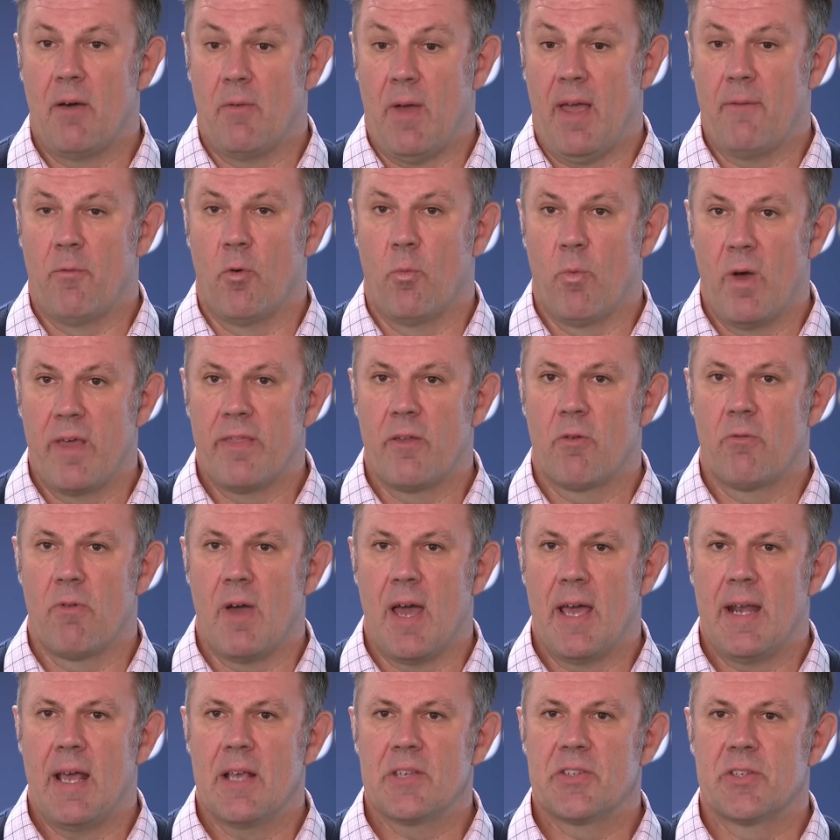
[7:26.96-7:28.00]
have a weather
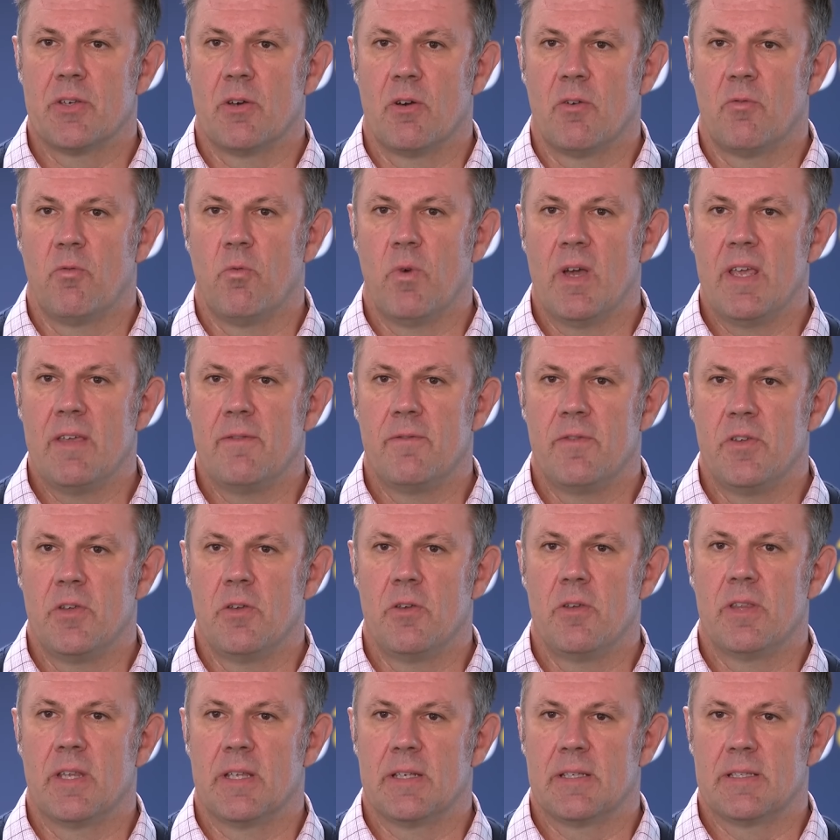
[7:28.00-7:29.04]
radar, so if we
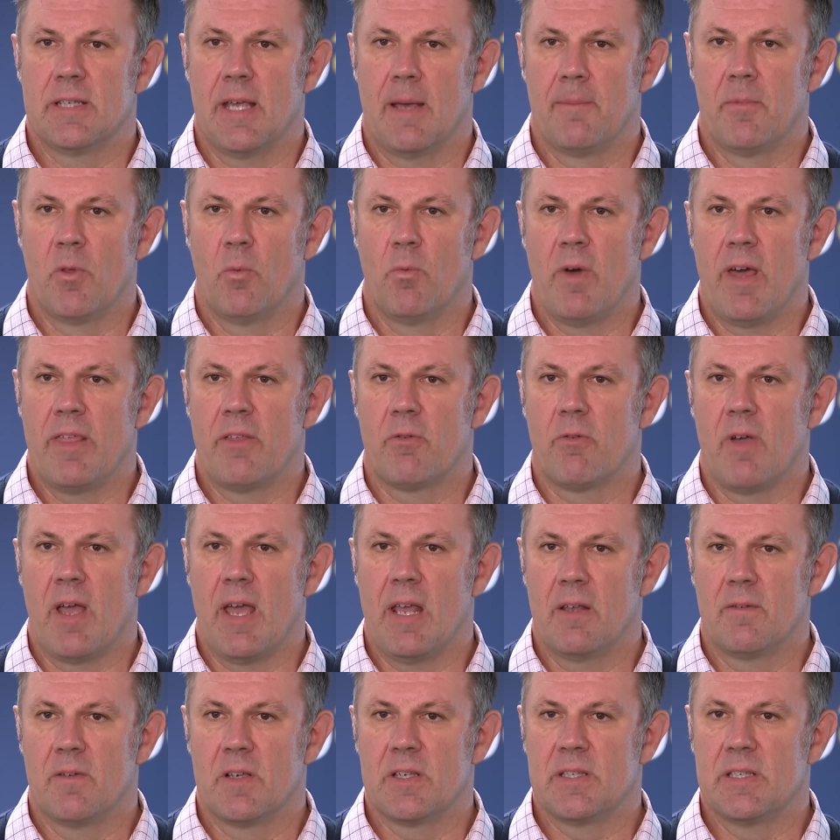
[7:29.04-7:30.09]
view that um, the weather
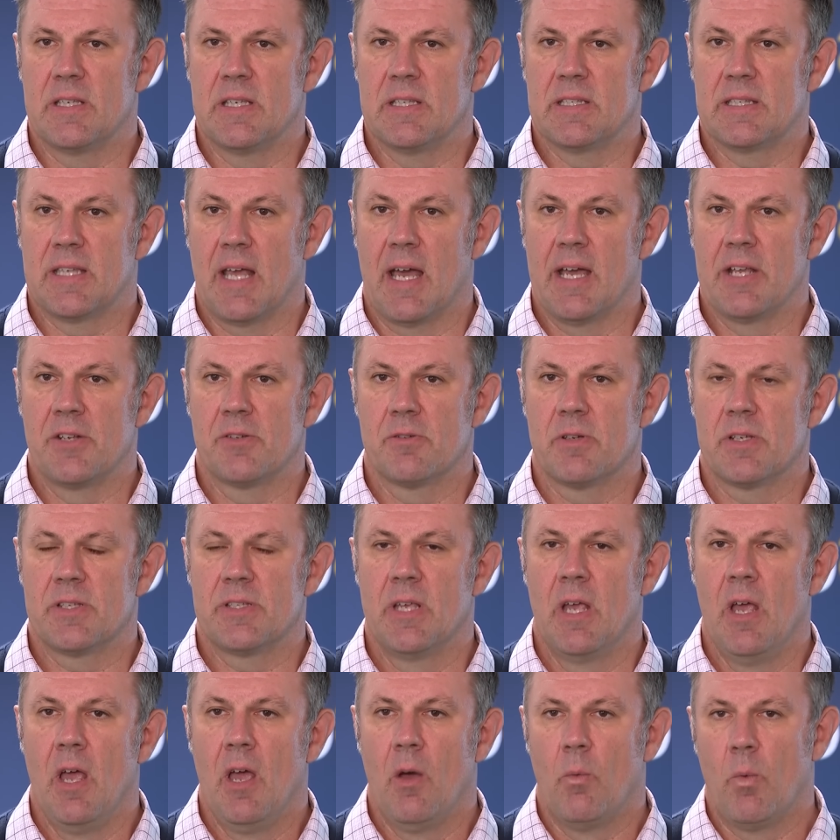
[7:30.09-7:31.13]
ahead of us is
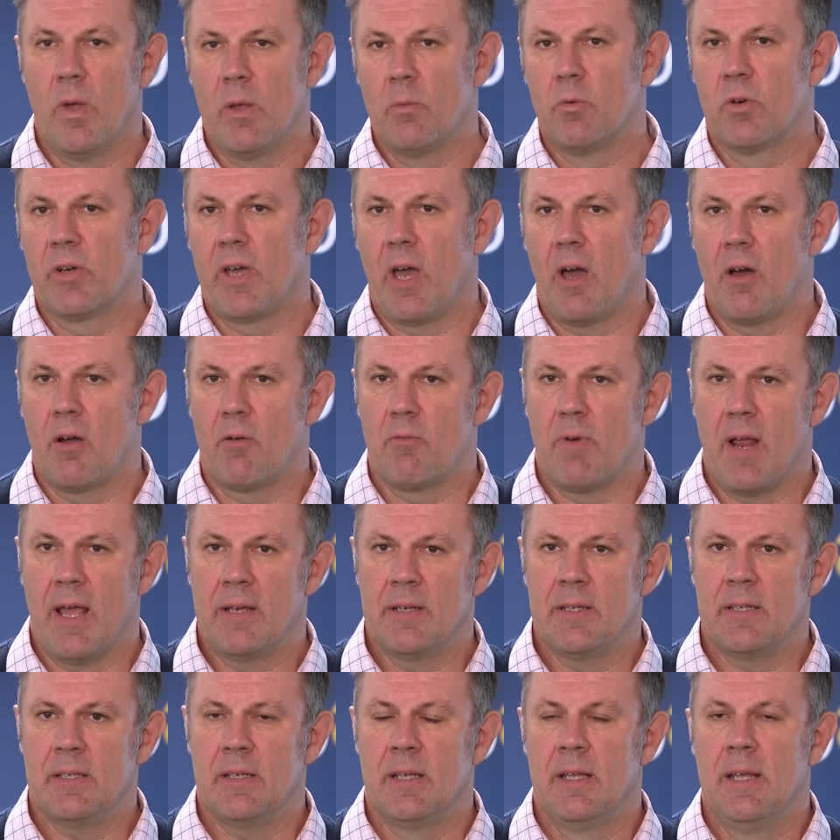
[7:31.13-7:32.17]
dangerous, we will go
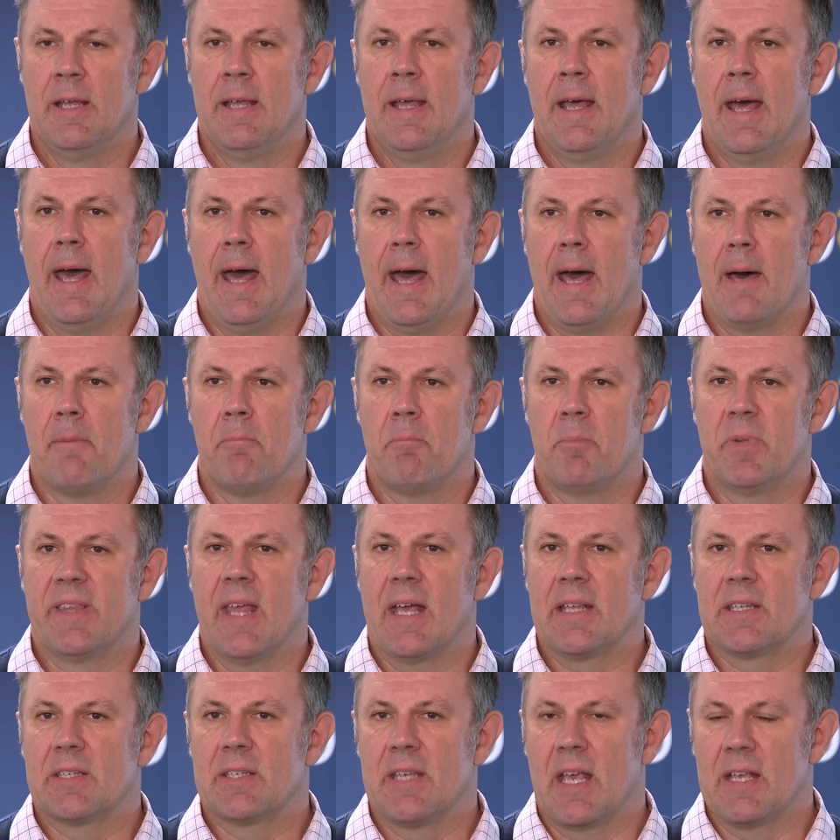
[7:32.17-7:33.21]
around it. Um, but
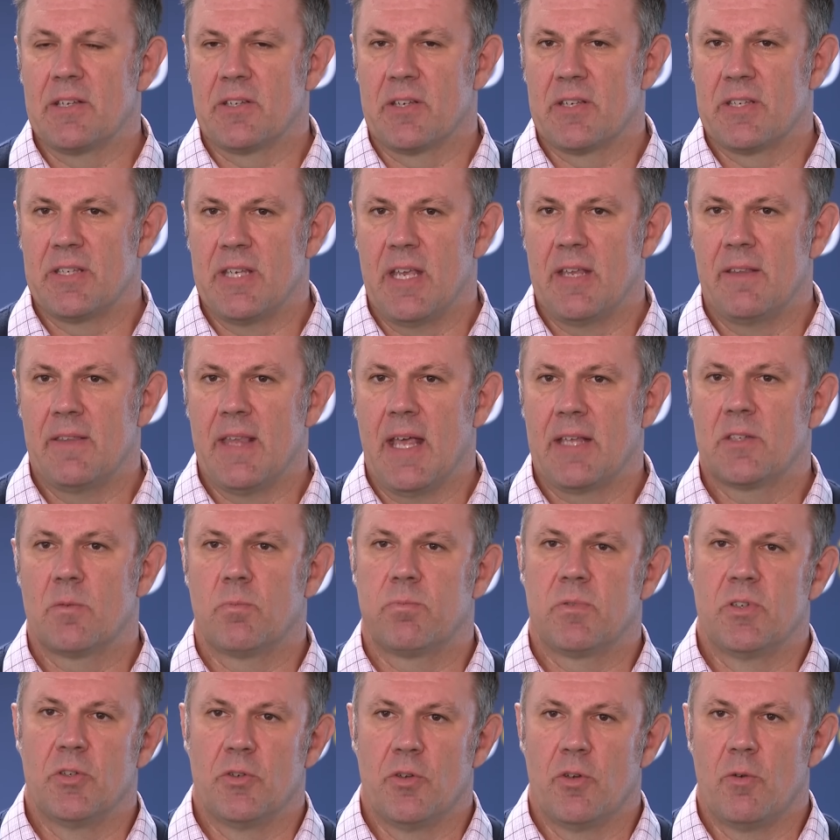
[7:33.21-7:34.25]
that's, as I said, that's
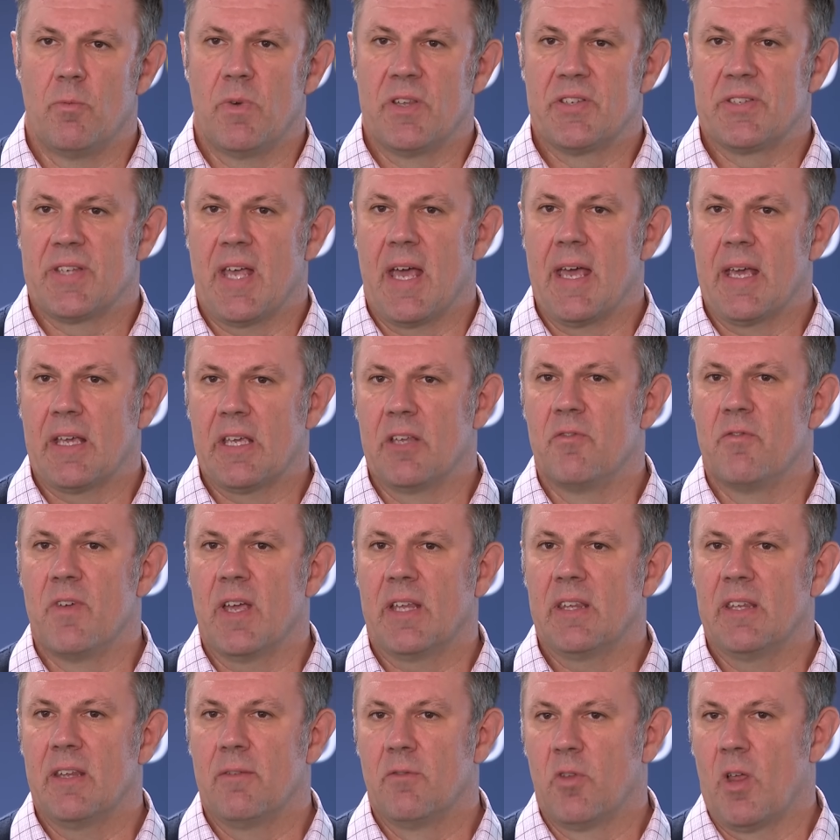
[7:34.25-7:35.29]
to do with, say, a
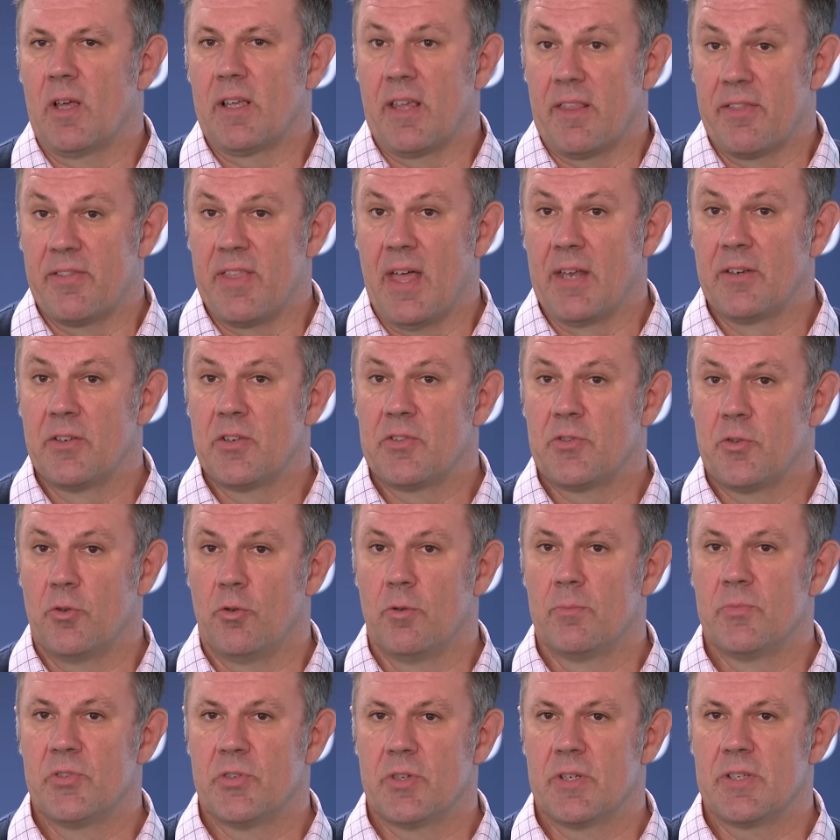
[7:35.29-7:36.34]
convective like a
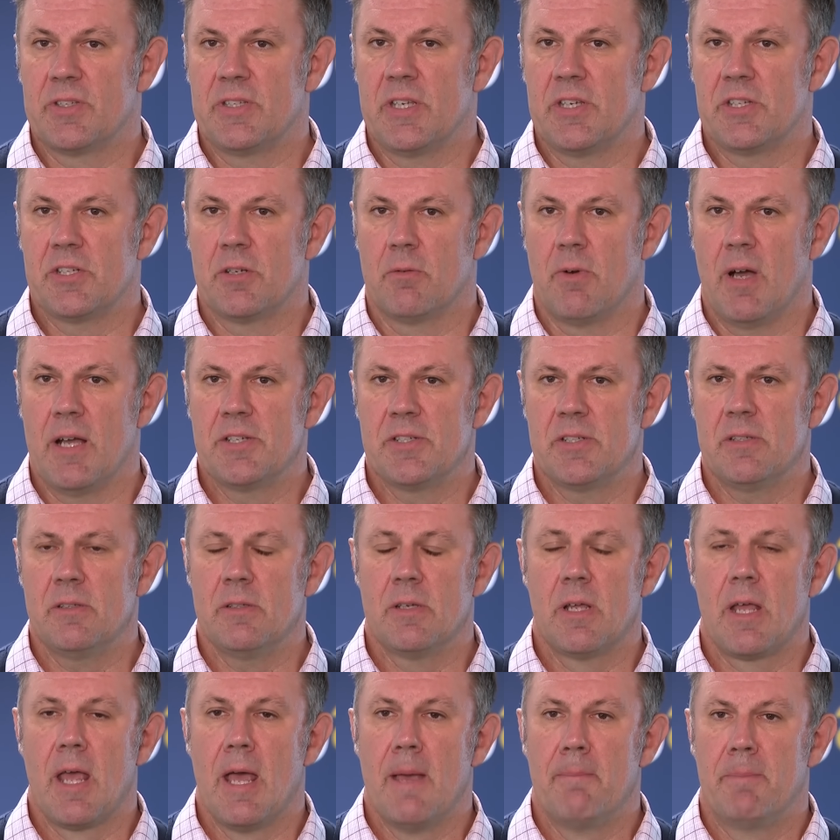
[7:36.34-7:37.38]
thunderstorm sort of situation.
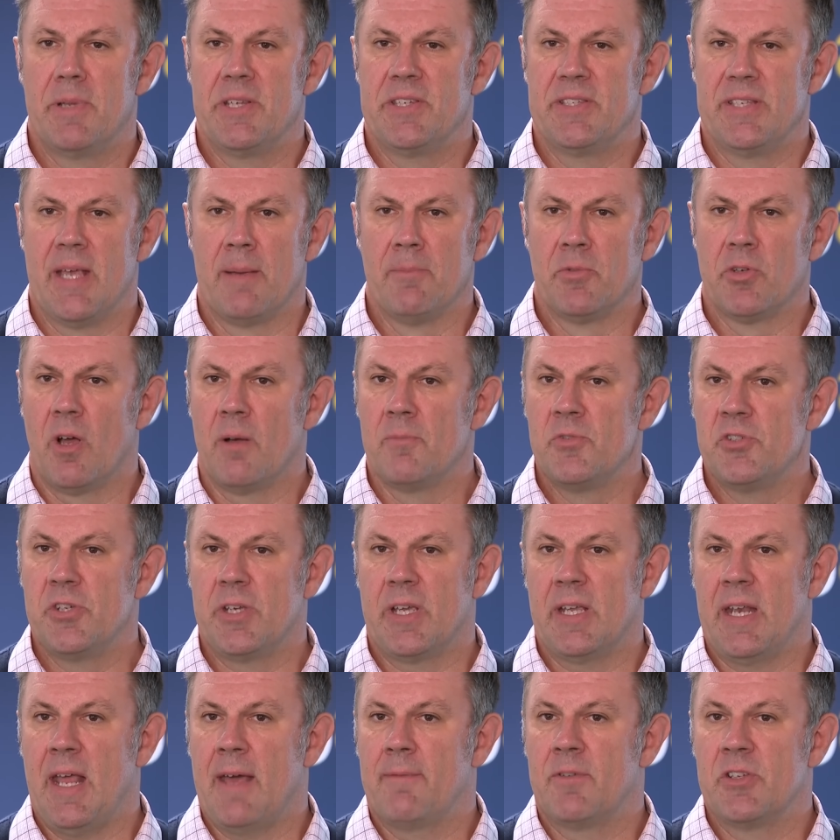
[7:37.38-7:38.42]
But sometimes you
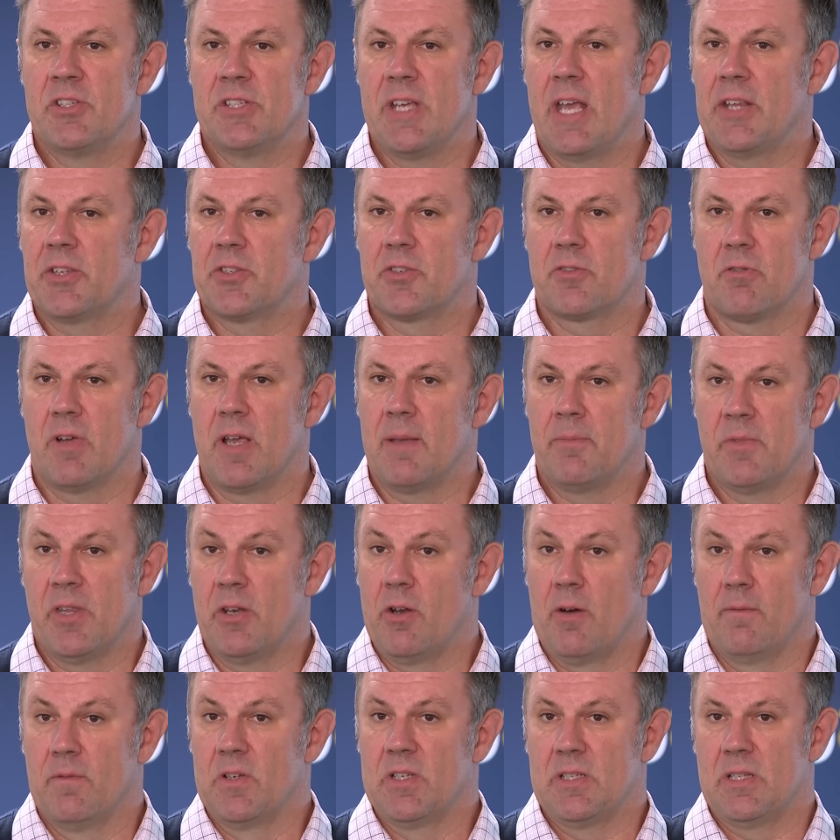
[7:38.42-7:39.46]
can have a jet stream
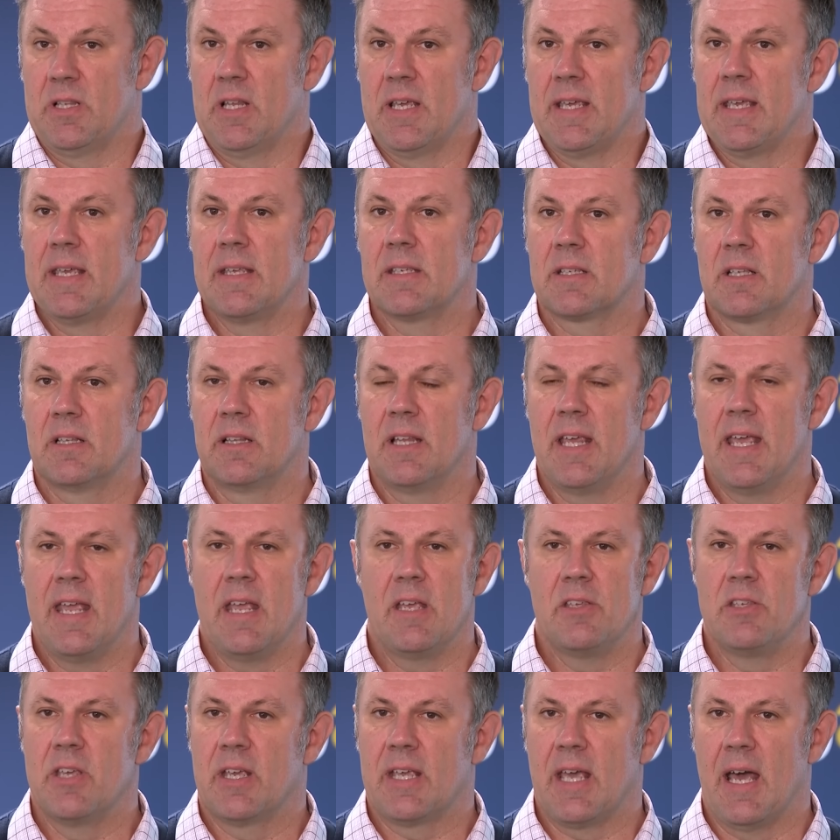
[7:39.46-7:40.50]
that obviously is
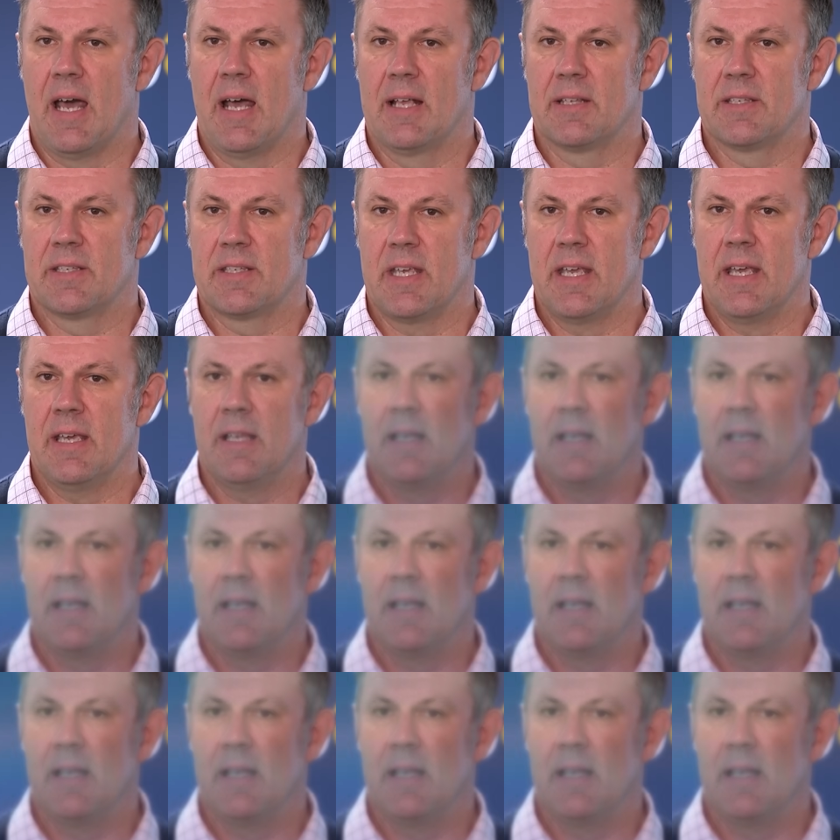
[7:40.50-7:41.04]
clear, you can't see